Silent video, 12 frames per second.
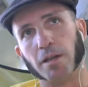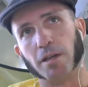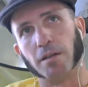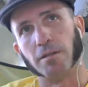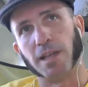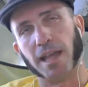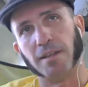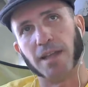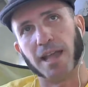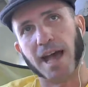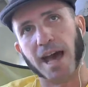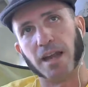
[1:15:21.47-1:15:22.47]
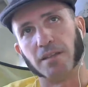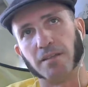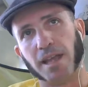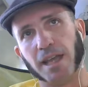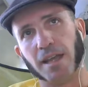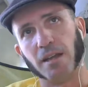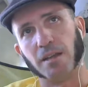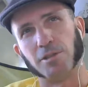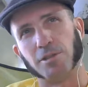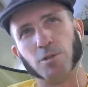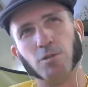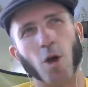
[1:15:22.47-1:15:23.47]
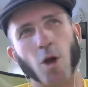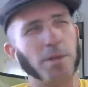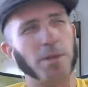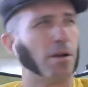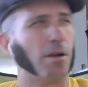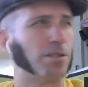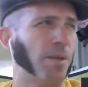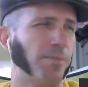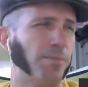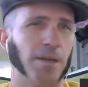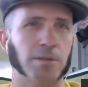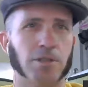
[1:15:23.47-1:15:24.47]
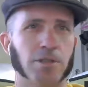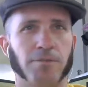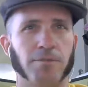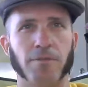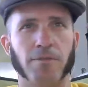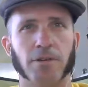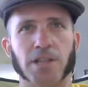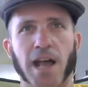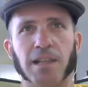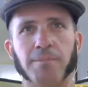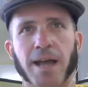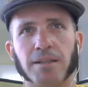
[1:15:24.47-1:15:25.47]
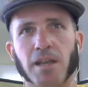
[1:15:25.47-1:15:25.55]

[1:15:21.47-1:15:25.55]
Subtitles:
They had a thing, Zootopia or something. It was on Governor's Island back there.